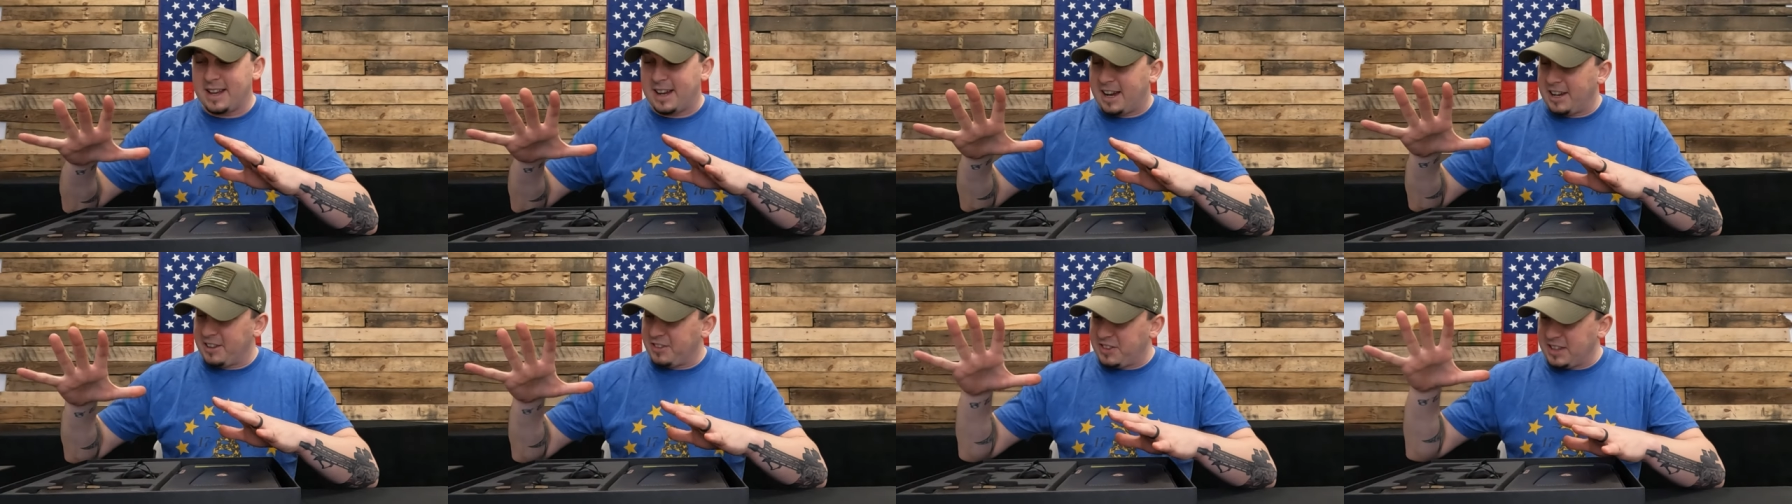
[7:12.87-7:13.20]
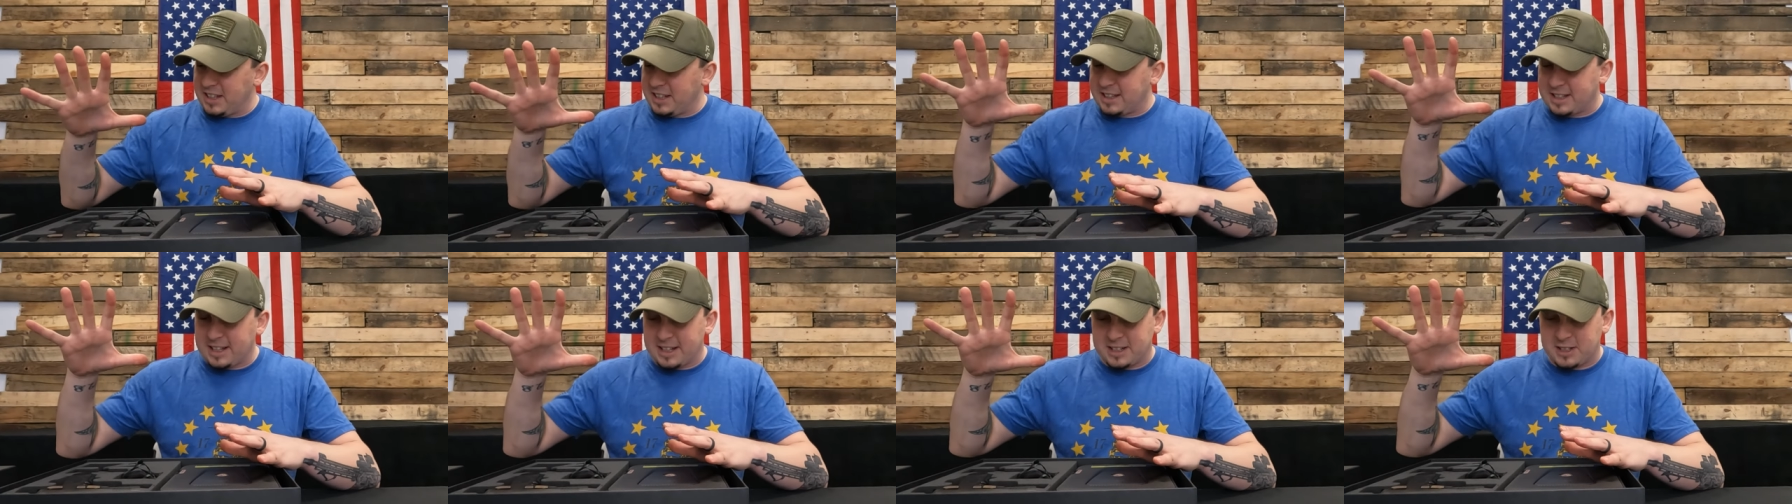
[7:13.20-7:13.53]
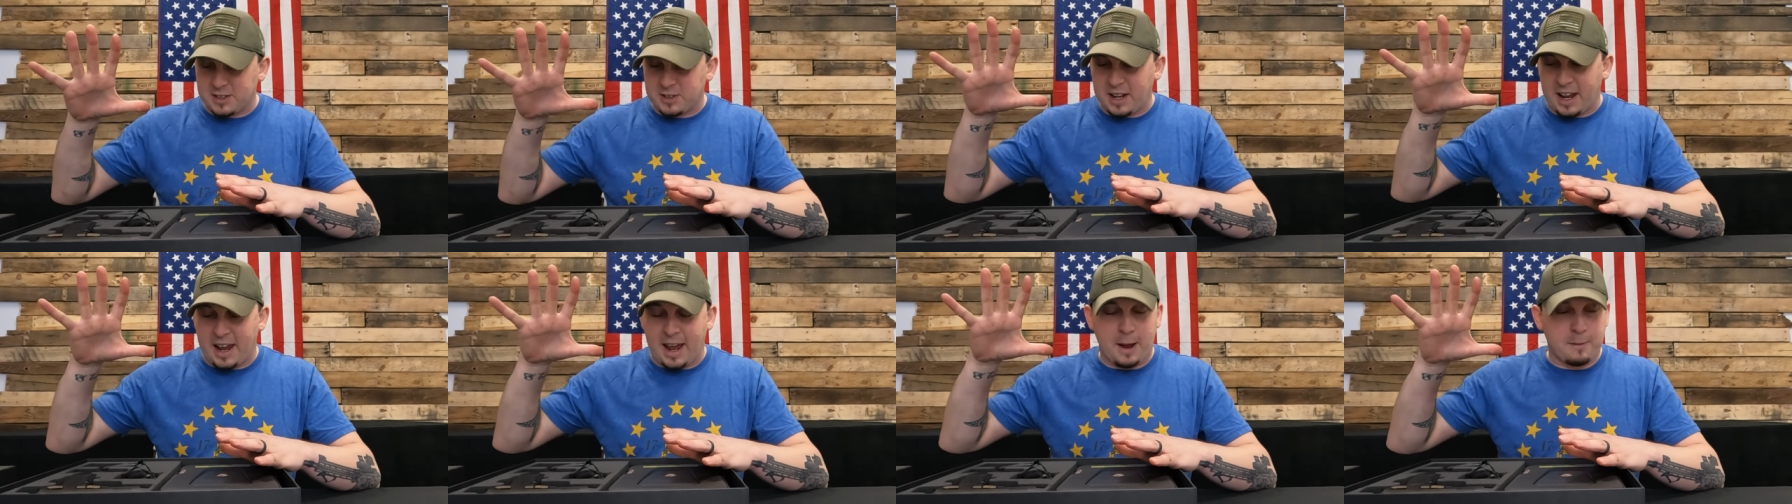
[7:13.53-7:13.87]
I think
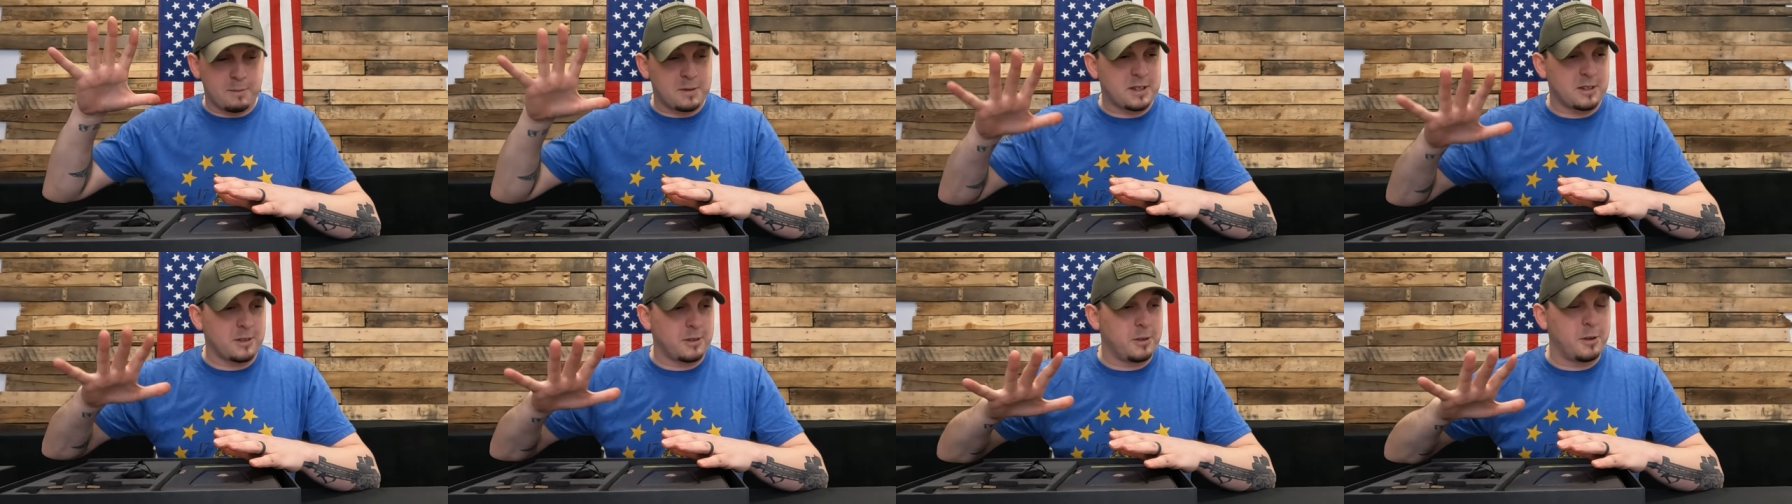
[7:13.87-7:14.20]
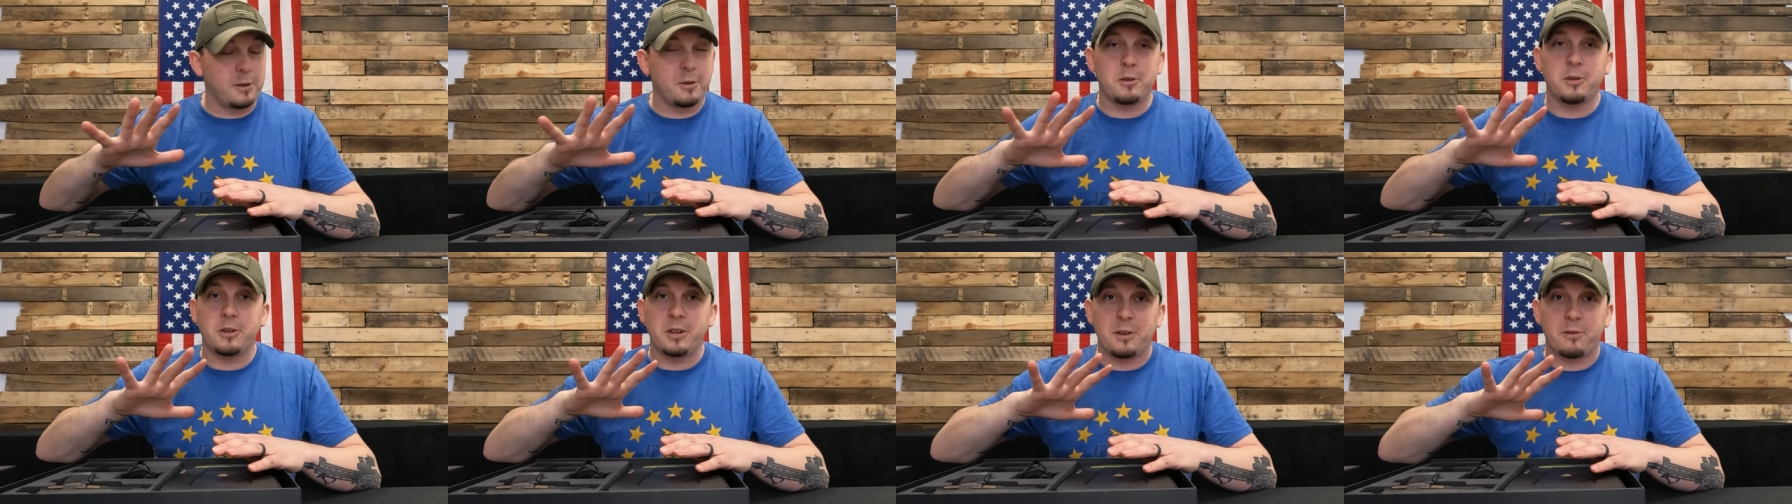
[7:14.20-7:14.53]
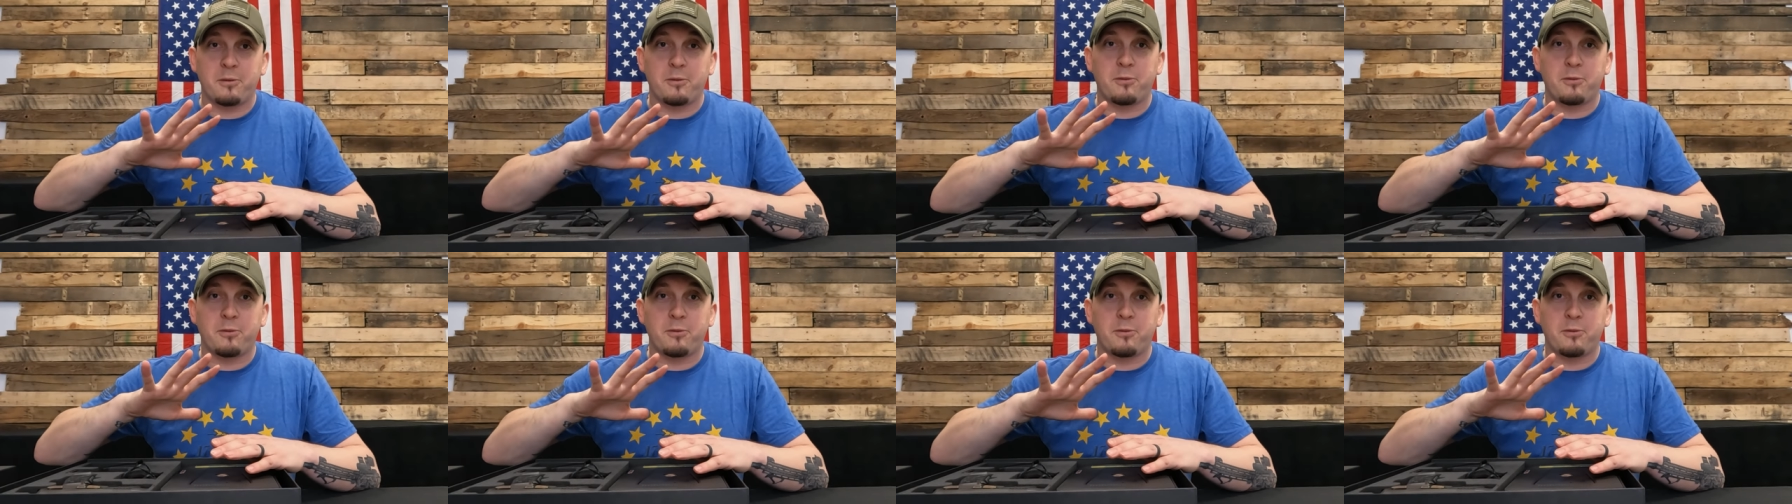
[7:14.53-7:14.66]
that's absolutely